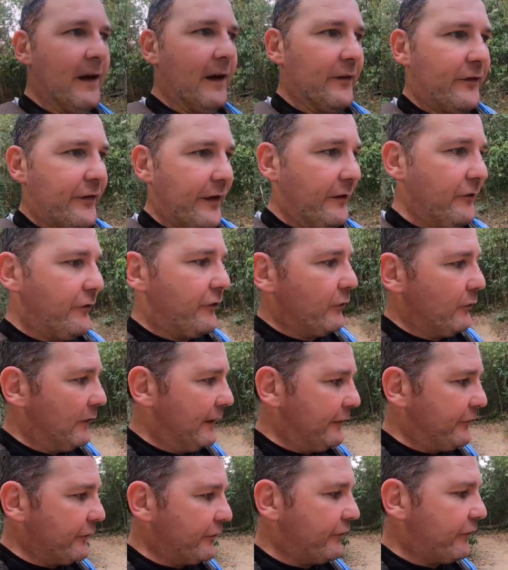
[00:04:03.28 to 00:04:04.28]
Essential.
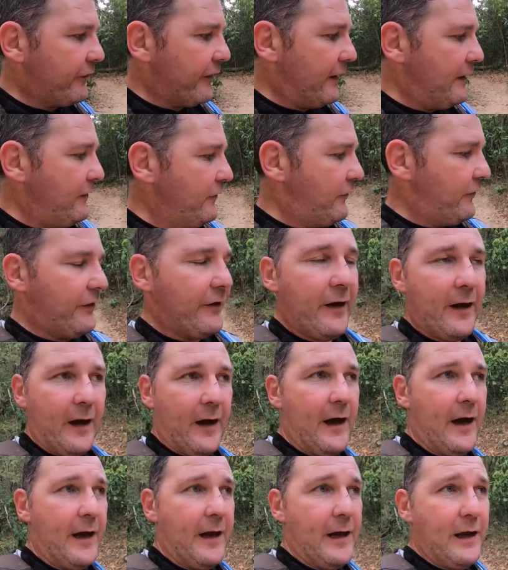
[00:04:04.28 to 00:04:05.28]
They just change
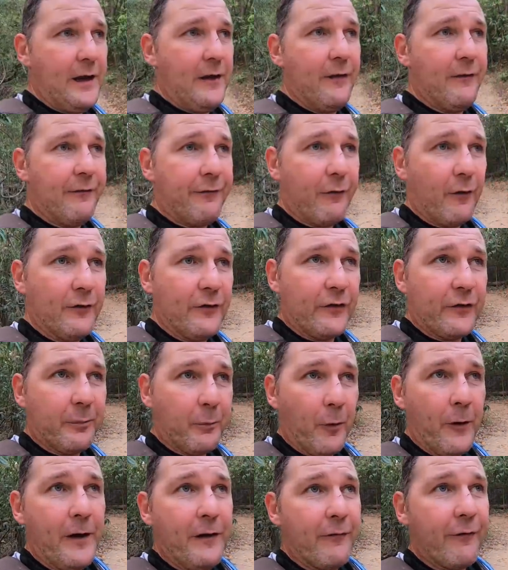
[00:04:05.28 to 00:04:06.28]
a front
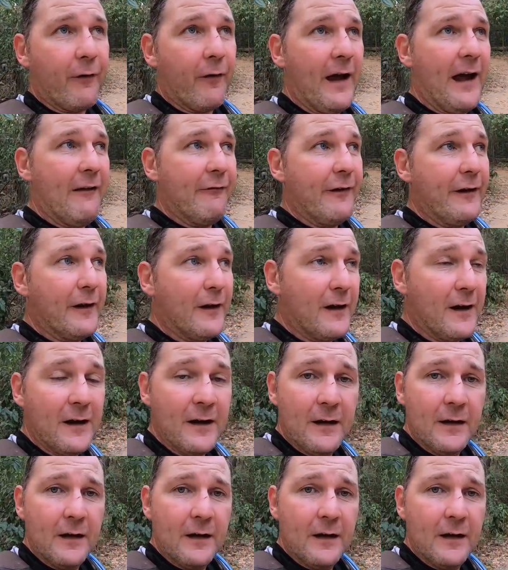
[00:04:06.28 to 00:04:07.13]
spring for a heavier